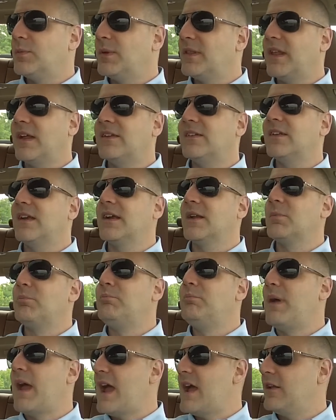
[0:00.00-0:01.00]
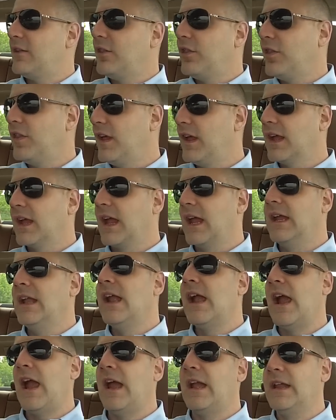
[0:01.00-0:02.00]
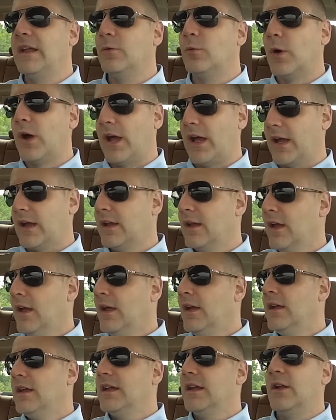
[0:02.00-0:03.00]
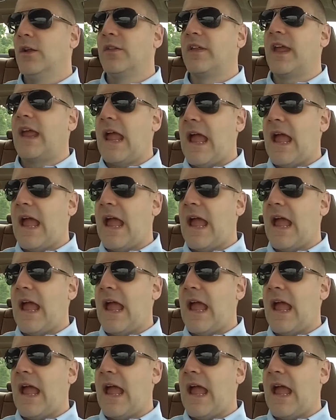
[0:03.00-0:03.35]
but that's not a bad thing in any way. They